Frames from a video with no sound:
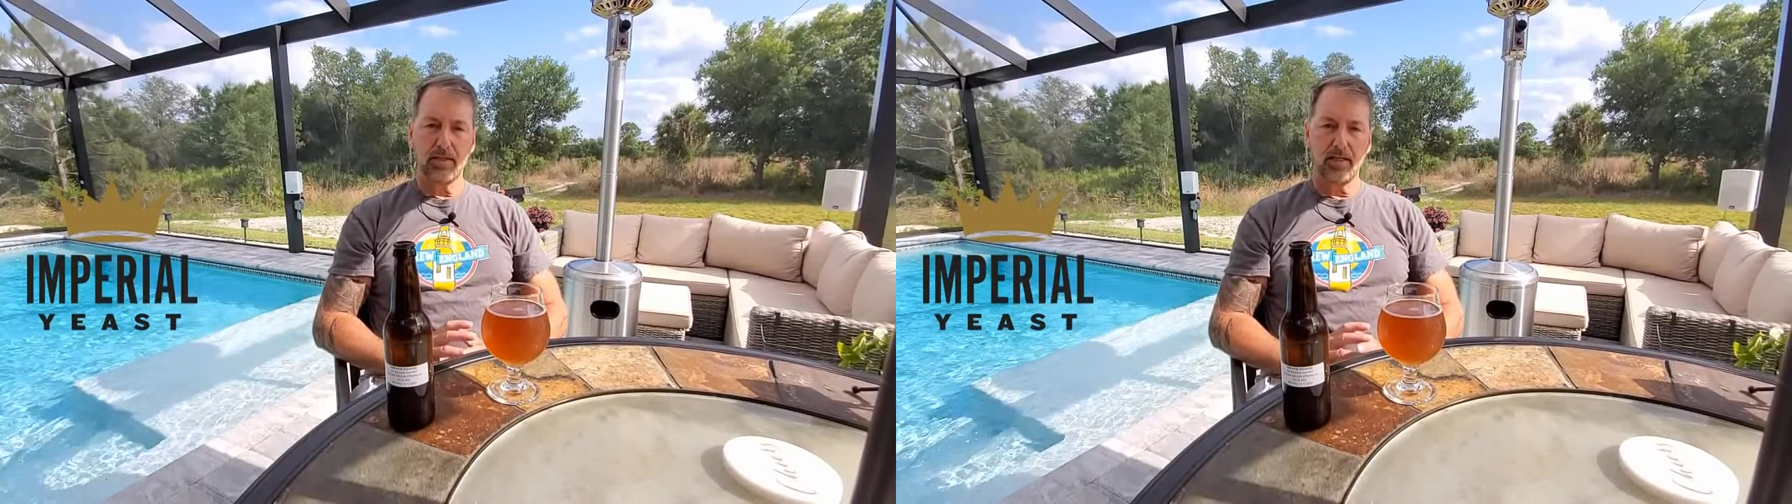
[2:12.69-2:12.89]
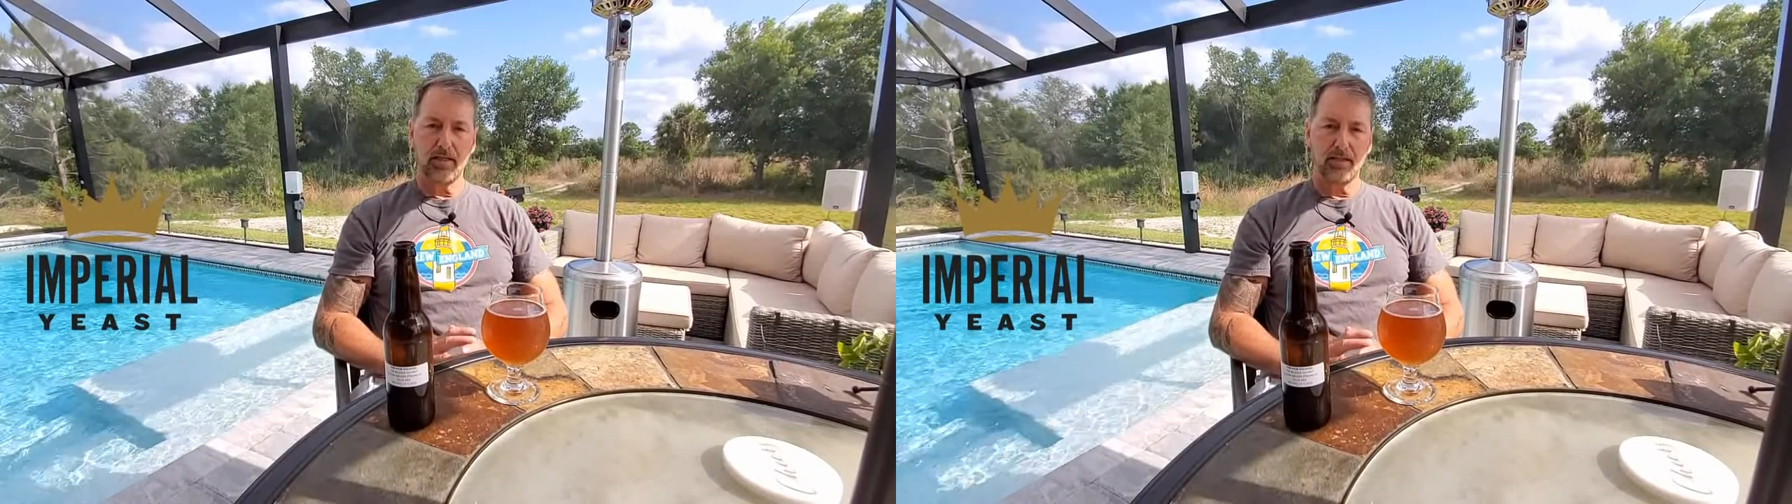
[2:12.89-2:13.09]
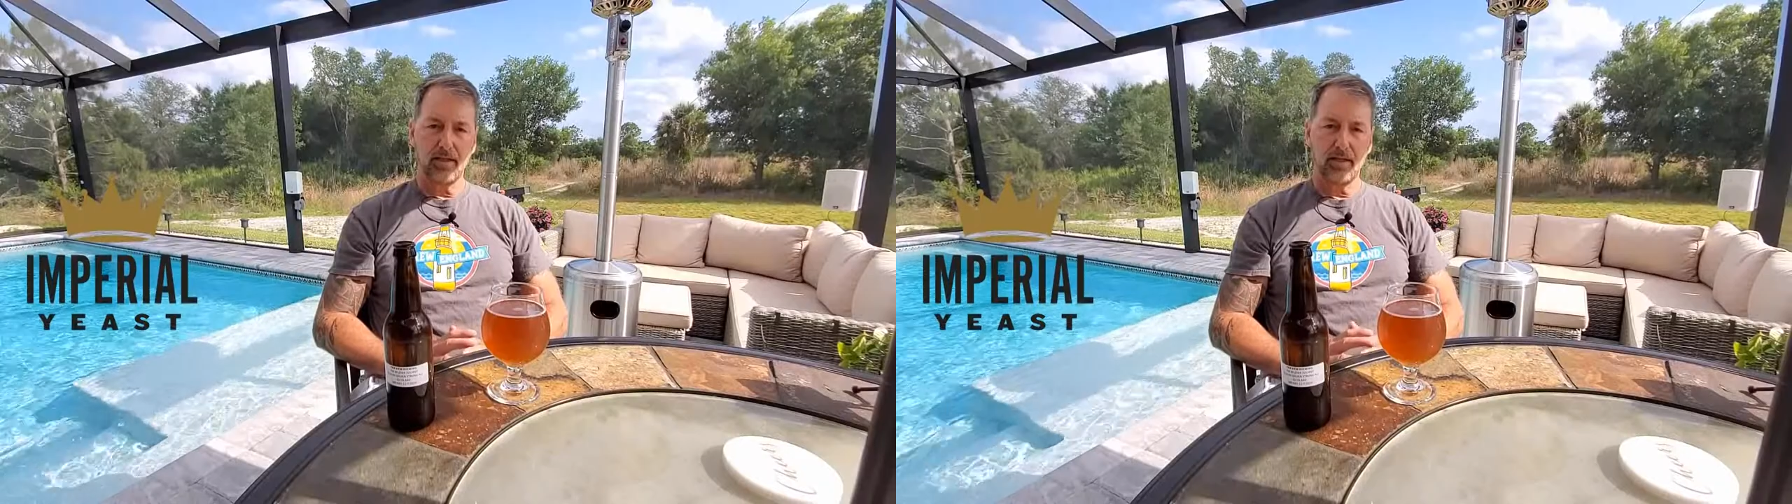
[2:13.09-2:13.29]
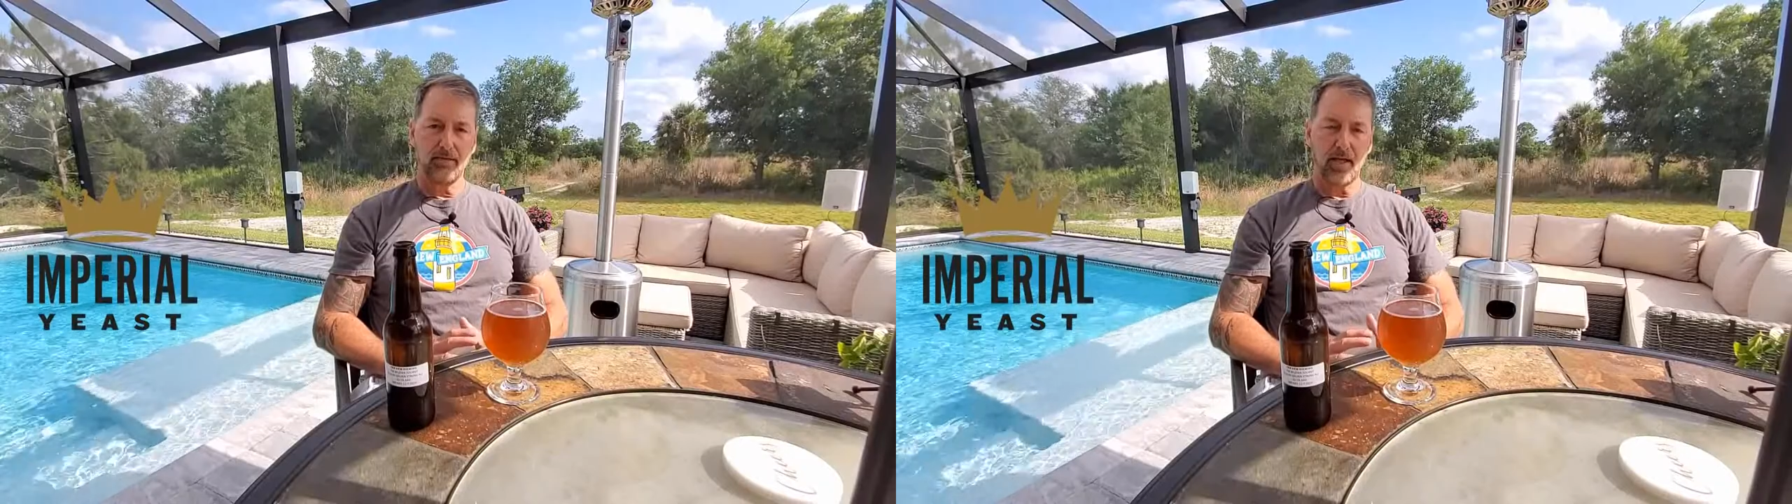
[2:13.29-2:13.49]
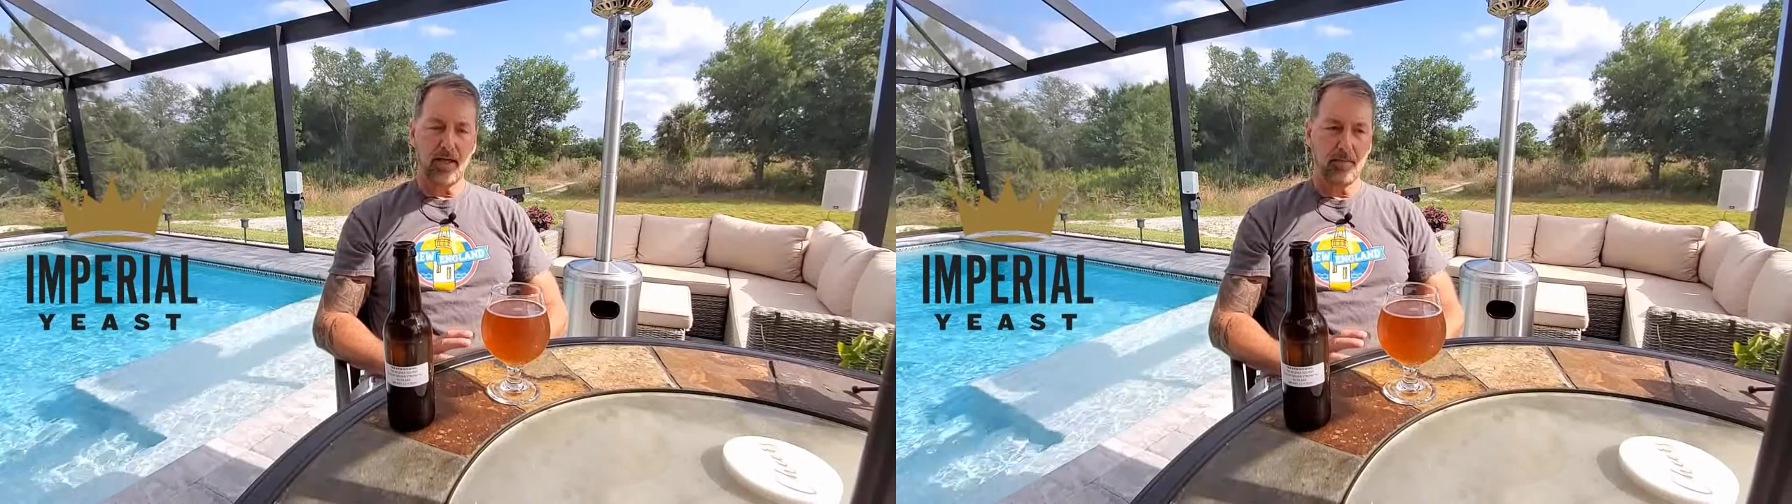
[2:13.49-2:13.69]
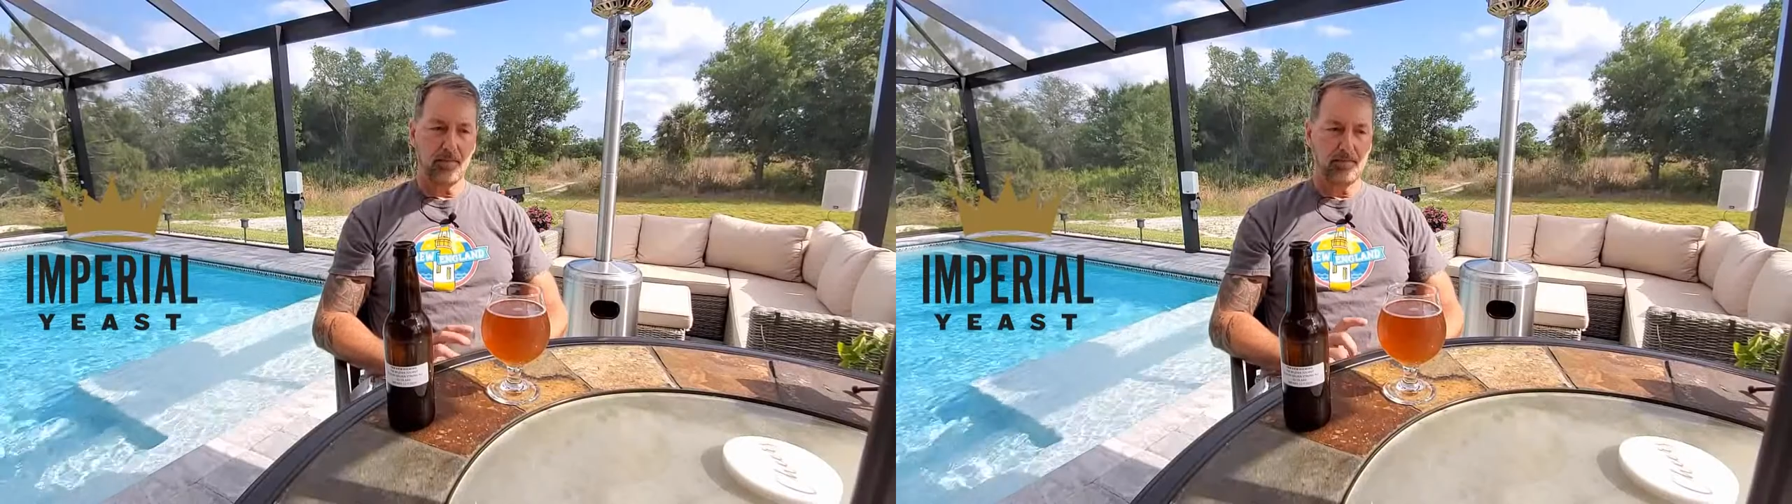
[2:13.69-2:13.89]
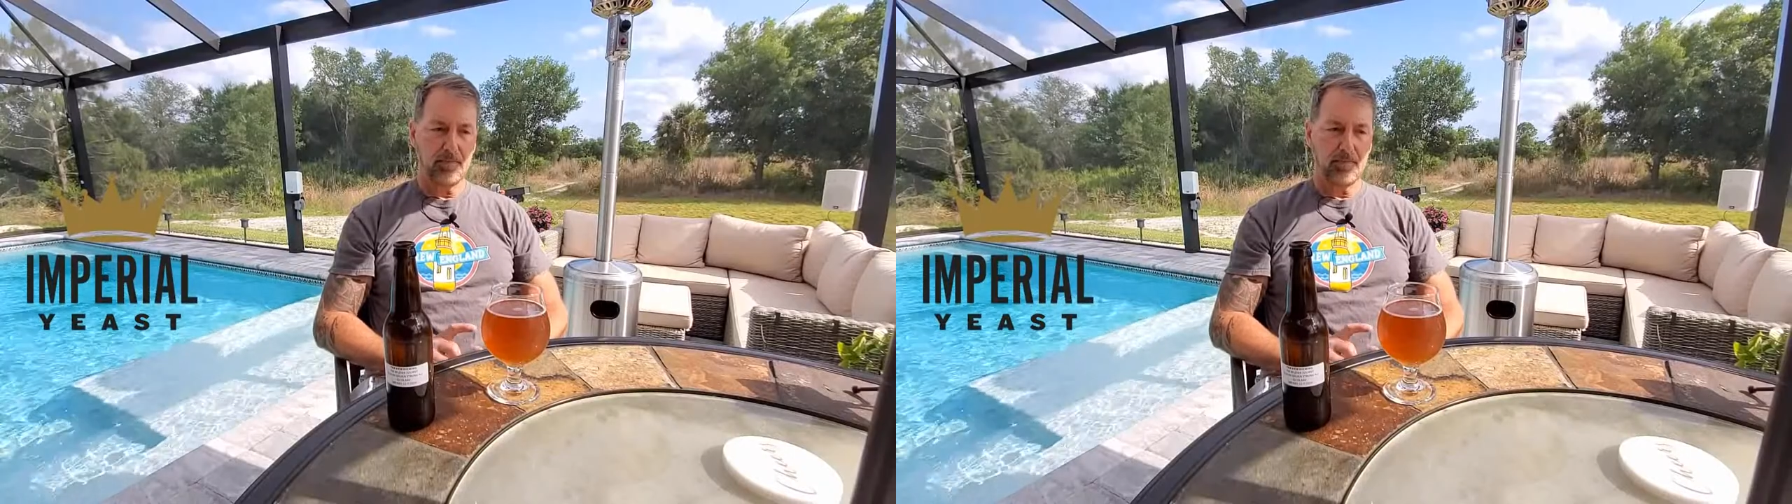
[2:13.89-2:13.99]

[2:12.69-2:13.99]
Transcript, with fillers: kind of delay of game.